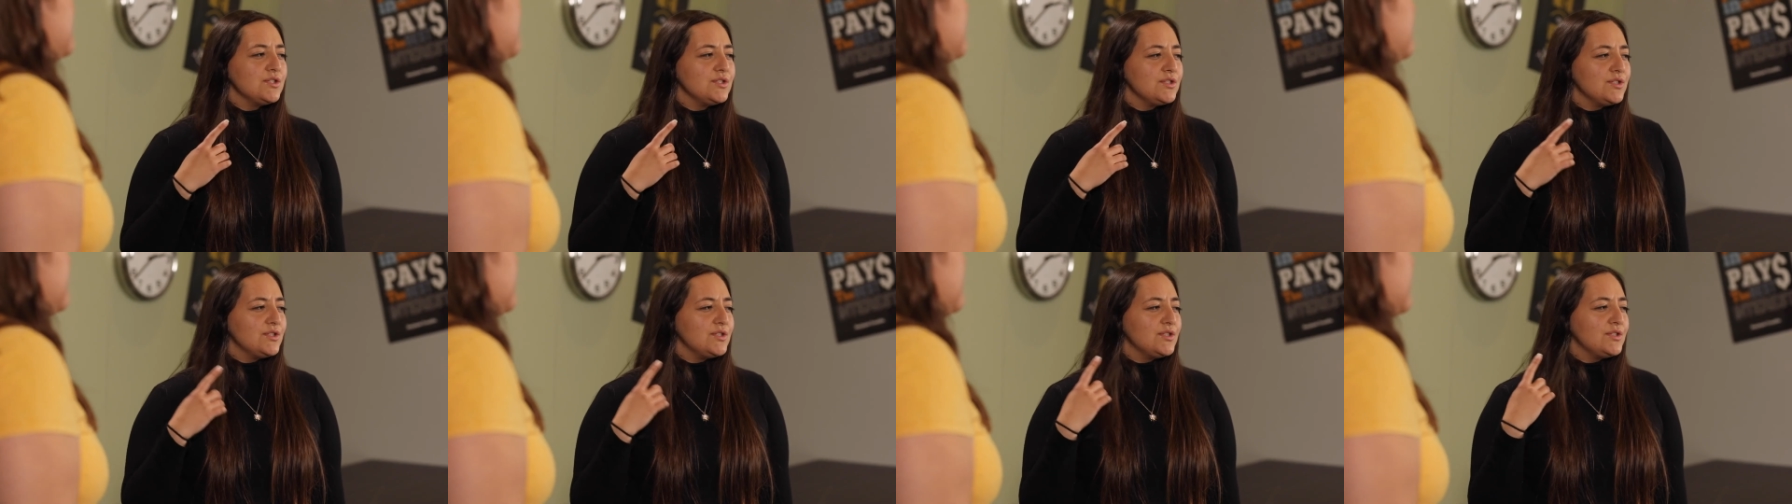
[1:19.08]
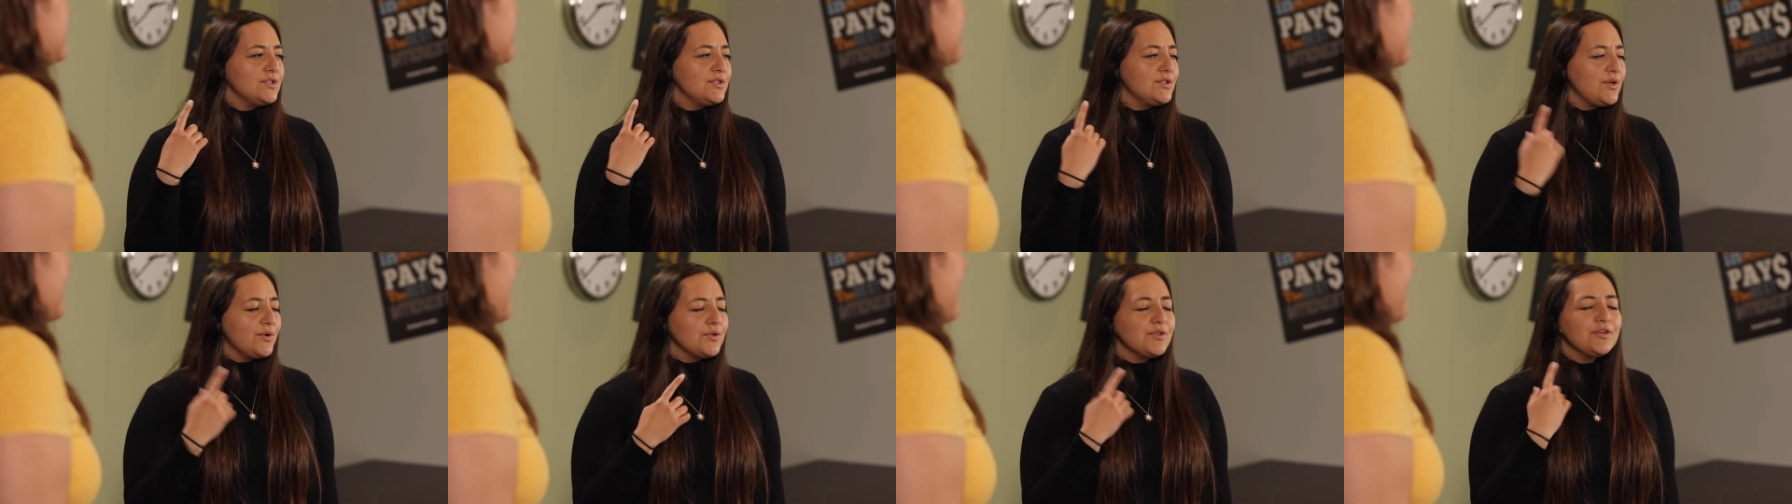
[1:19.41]

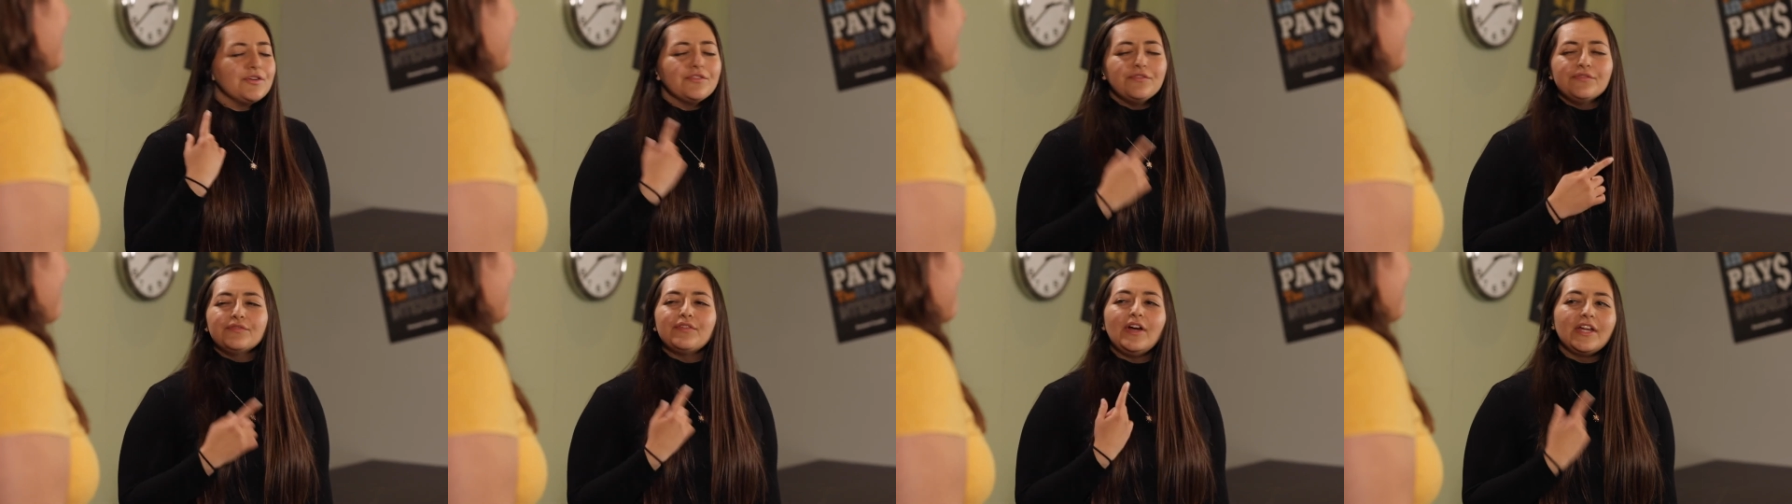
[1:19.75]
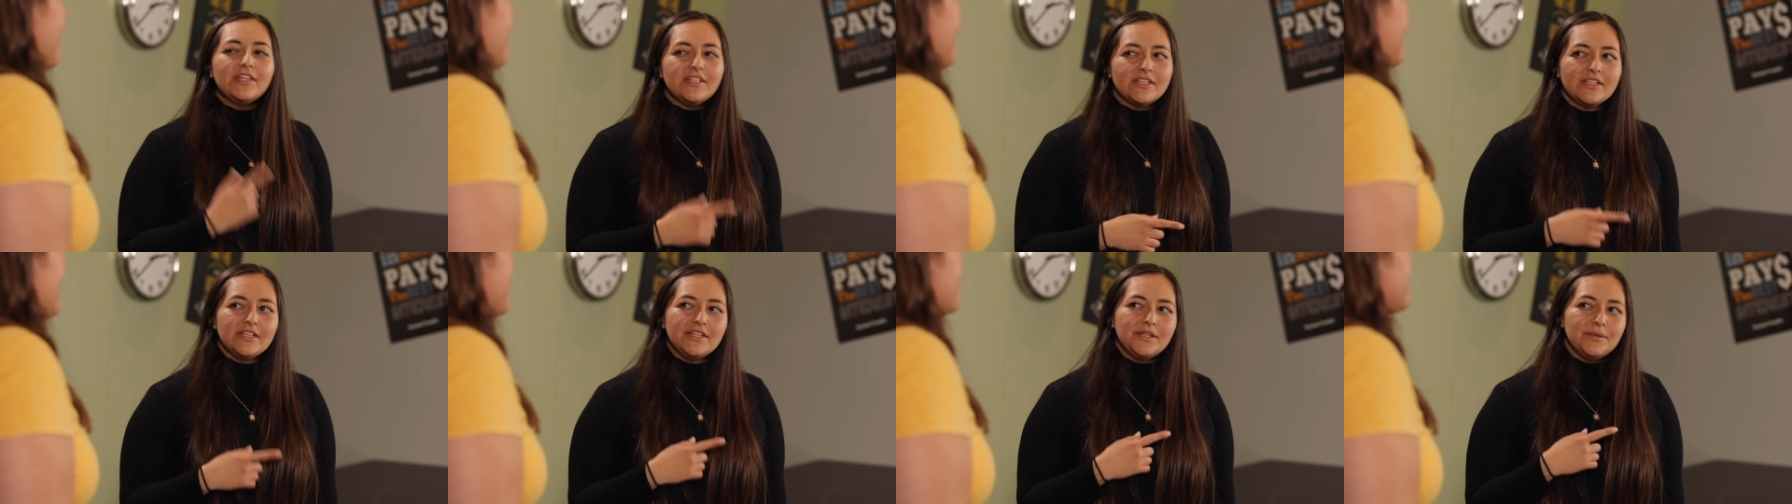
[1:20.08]
So they're
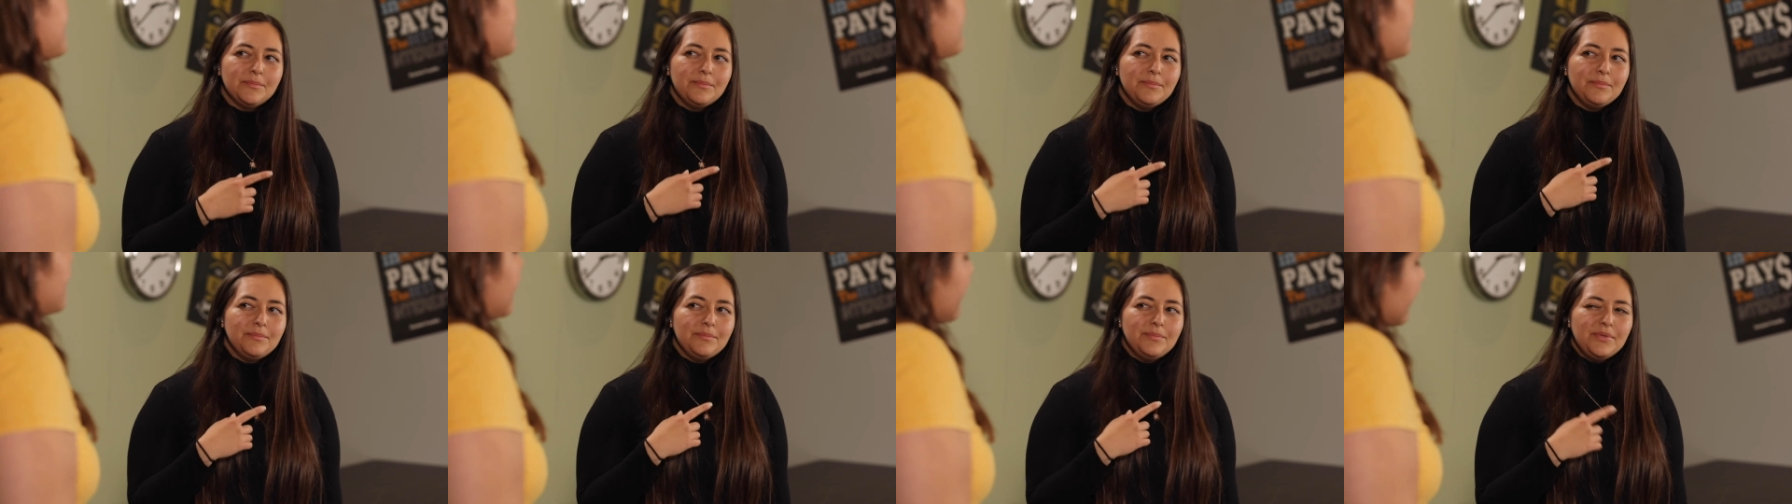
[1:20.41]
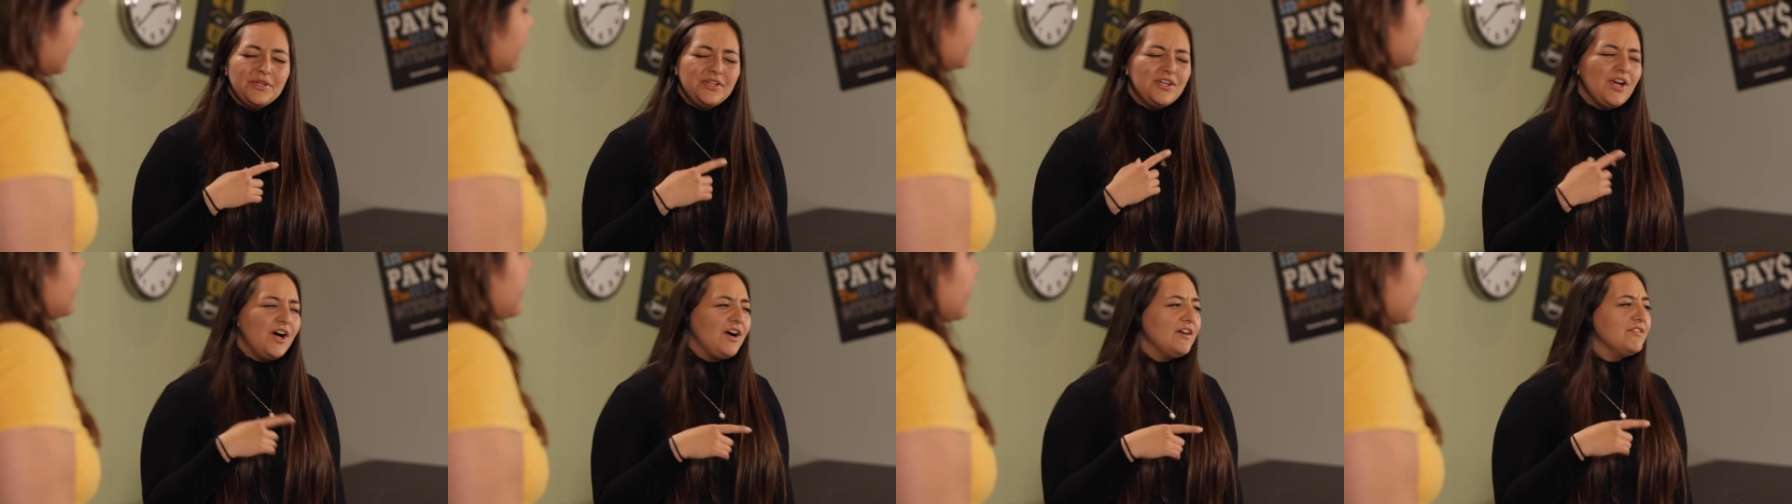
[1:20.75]
friendly,
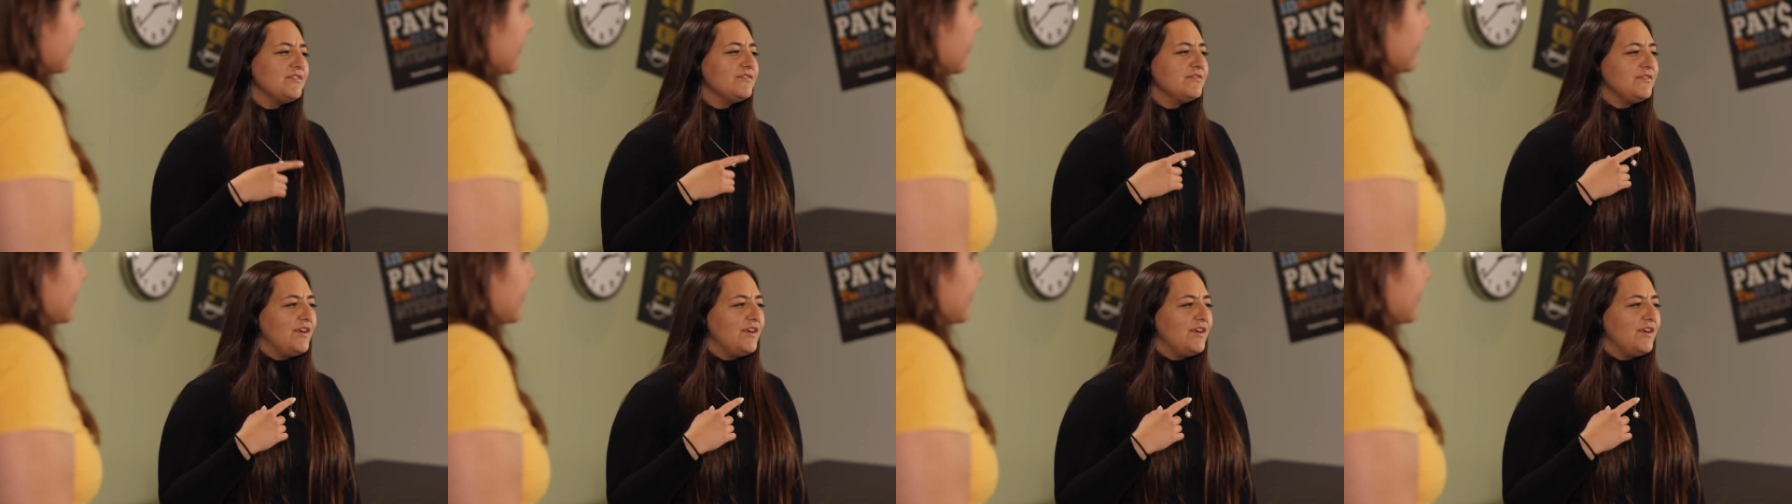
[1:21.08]
but not